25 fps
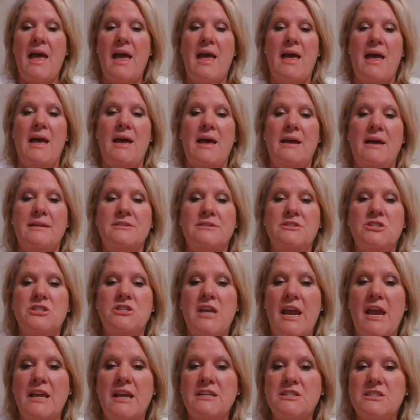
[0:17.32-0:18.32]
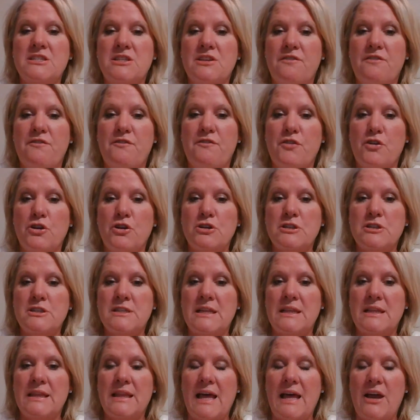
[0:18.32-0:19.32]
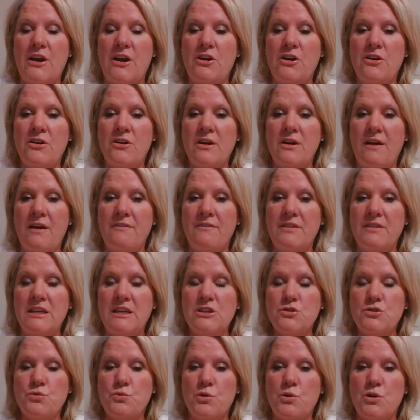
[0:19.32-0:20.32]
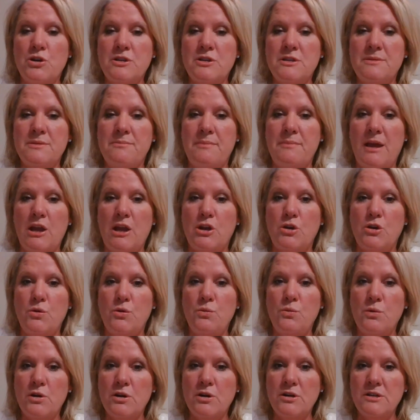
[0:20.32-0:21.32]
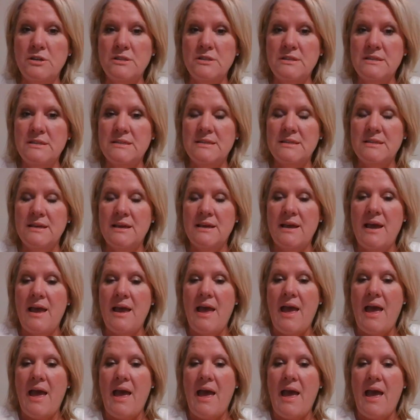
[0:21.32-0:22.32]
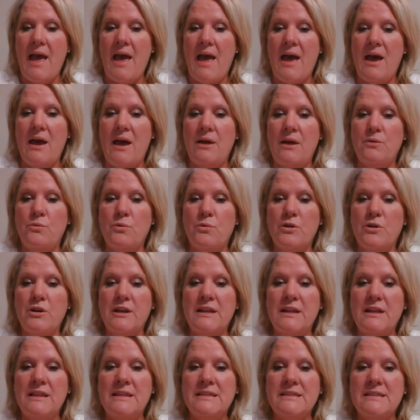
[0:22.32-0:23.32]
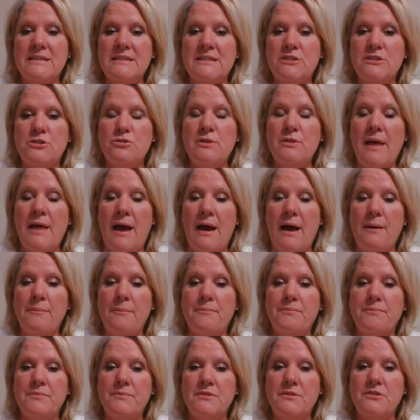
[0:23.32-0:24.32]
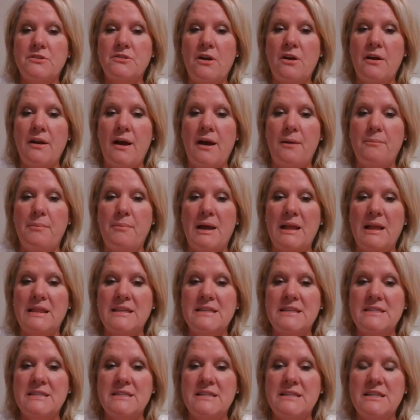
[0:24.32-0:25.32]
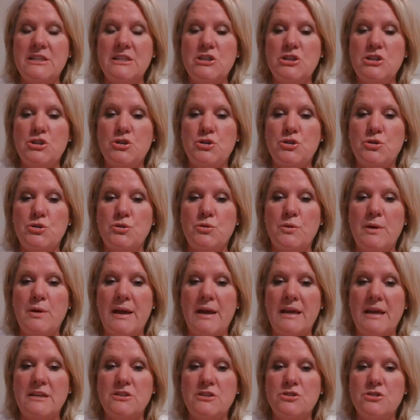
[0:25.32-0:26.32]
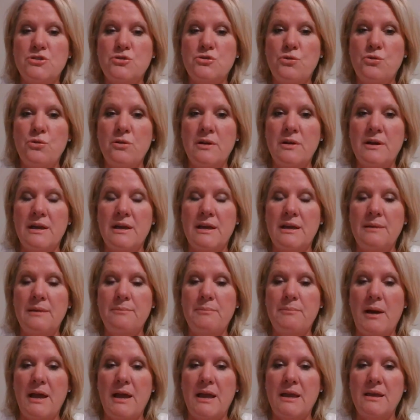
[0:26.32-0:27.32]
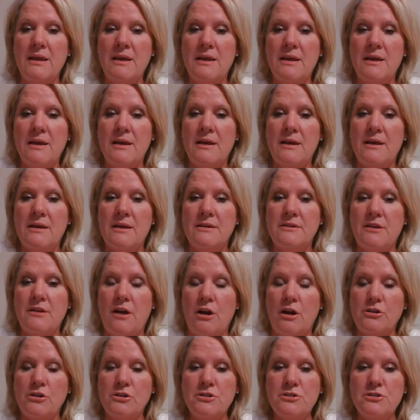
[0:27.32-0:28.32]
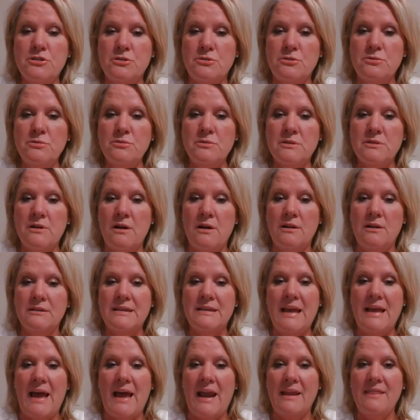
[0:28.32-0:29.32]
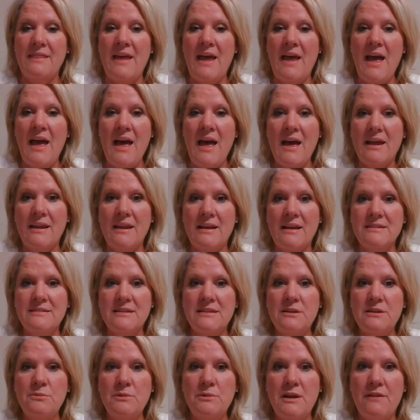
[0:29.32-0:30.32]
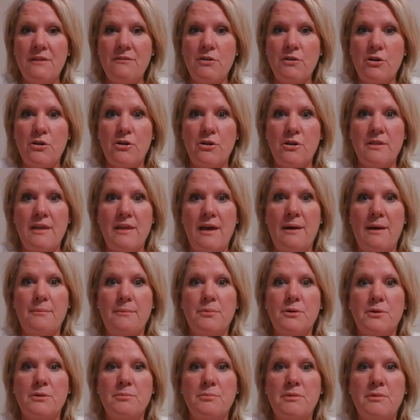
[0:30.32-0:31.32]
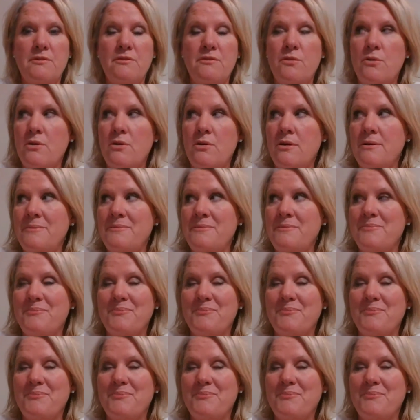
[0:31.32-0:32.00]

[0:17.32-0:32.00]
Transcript: and change the first letter of each word to make new words. And we're going to do that. Start out by listening to a story by Dr. Seuss called Cat in the Hat. Has anyone ever heard of that book before?